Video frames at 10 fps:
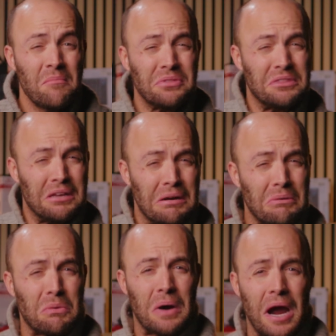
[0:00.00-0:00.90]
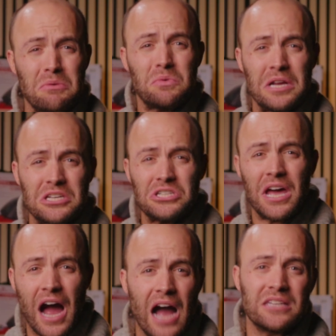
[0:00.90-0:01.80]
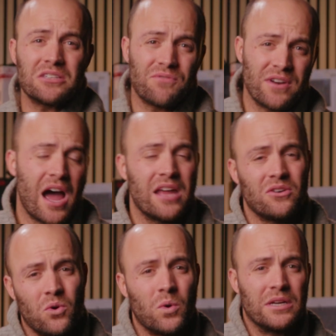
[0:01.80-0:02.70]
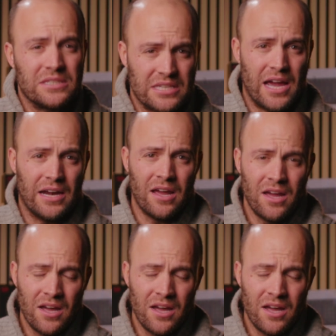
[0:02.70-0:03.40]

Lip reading: but didn't quite reach the heights of a 9 or a 10.